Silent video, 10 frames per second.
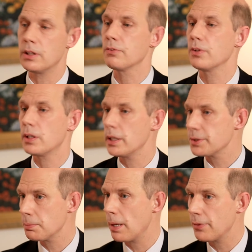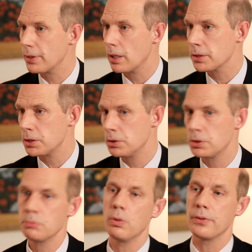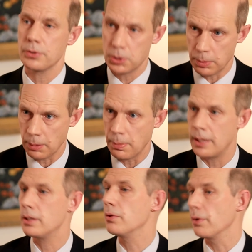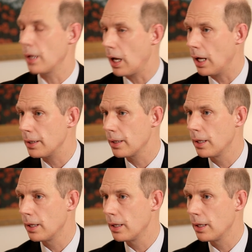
different things about the Constitution, whether it should be amended or not,